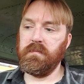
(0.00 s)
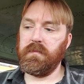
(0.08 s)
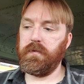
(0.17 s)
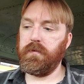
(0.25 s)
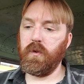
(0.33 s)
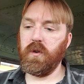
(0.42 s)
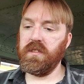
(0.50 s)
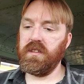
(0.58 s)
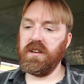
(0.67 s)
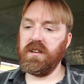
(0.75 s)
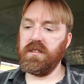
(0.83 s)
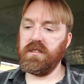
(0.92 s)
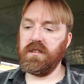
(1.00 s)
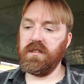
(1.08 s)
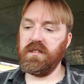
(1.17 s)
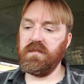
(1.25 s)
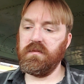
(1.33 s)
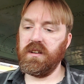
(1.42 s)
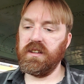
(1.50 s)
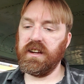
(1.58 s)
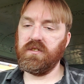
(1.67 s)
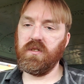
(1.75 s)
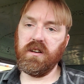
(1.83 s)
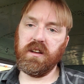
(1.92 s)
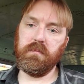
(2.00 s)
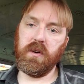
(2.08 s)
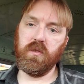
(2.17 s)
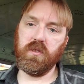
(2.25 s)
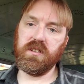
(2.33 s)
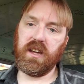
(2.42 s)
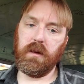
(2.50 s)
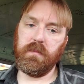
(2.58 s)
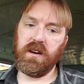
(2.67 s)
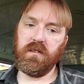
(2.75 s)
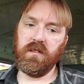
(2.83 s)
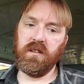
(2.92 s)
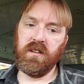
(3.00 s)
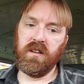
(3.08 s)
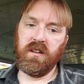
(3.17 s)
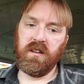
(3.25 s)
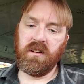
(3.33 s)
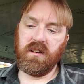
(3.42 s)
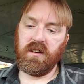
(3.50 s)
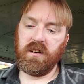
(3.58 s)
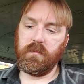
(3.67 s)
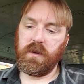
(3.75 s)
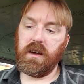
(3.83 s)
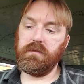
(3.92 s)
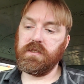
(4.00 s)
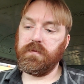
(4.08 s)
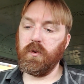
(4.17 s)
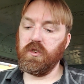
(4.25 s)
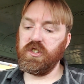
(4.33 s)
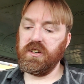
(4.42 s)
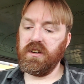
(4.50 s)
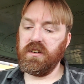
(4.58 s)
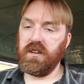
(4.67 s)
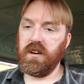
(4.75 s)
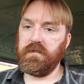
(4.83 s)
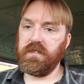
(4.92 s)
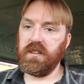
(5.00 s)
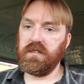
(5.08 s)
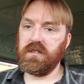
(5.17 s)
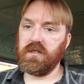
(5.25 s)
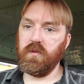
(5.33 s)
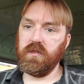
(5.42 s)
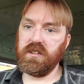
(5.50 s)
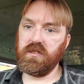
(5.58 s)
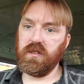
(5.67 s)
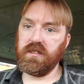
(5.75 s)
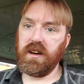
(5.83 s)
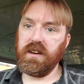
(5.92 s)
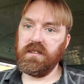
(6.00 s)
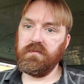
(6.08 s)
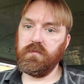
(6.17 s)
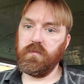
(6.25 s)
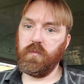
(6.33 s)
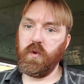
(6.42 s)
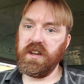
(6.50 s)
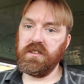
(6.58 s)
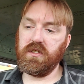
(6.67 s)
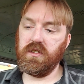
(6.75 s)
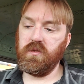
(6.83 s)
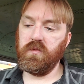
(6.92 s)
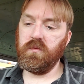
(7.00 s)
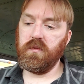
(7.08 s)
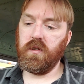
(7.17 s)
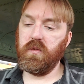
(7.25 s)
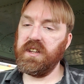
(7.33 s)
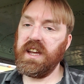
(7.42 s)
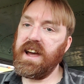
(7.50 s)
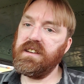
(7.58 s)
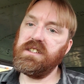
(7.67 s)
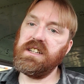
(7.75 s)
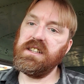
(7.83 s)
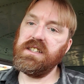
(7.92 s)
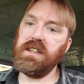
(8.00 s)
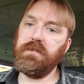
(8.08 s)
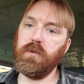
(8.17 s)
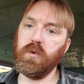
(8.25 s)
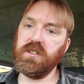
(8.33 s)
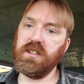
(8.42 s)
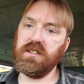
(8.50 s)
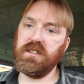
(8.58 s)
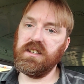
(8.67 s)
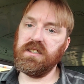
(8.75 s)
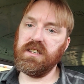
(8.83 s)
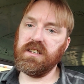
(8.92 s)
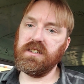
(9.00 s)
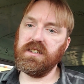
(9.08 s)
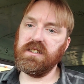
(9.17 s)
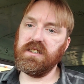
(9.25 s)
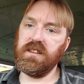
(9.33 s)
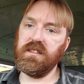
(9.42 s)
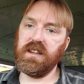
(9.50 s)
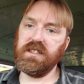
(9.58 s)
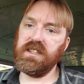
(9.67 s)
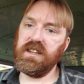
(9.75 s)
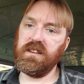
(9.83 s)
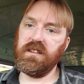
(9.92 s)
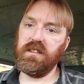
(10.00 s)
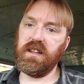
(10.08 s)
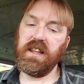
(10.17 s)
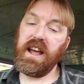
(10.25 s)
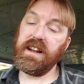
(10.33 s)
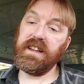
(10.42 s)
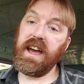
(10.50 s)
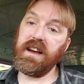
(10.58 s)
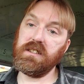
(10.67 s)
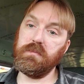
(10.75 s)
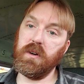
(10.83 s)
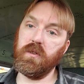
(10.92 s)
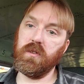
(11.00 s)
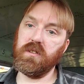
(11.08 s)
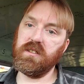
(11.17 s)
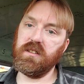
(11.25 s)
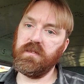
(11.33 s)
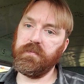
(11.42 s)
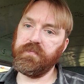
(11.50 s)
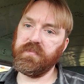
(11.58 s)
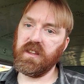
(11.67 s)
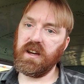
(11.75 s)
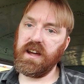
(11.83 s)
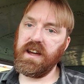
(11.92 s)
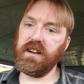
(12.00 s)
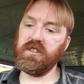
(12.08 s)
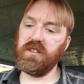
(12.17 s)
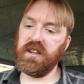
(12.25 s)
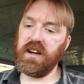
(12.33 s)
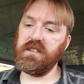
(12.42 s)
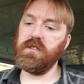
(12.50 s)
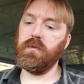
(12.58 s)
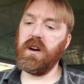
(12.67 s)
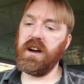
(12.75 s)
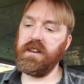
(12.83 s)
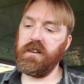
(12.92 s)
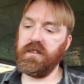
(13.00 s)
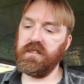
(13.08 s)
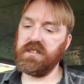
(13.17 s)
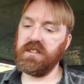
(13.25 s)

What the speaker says: before the electronic motors came out. I was fortunate enough that the school district I went to only had DT 466s. That's it. And they had gas motors. I actually got to ride on